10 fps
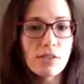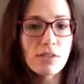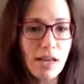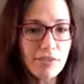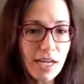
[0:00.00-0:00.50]
So
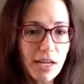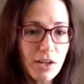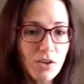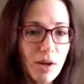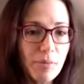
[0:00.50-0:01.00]
the left
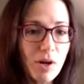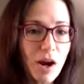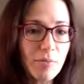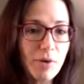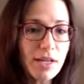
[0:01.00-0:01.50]
hand can grab your
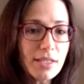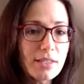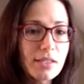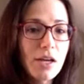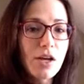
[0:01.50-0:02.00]
armrest.
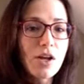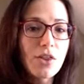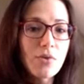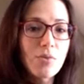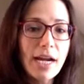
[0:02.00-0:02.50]

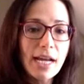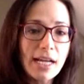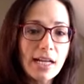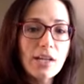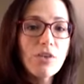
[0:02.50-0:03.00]
The right
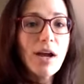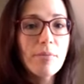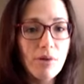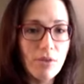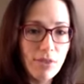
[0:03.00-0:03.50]
hand can
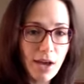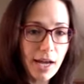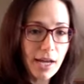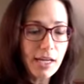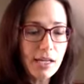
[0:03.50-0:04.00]
grab your
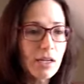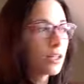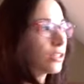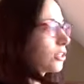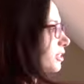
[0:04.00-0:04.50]
thigh.
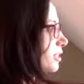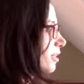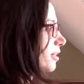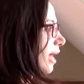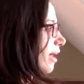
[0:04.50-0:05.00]
Look
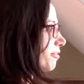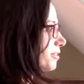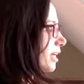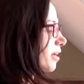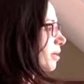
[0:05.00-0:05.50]
to the left.
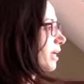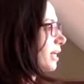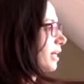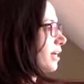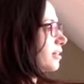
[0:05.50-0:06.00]
Take a big
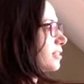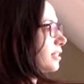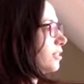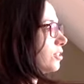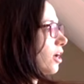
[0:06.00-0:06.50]
inhale,
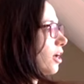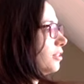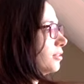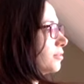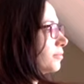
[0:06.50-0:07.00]
sit
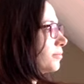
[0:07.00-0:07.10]
tall.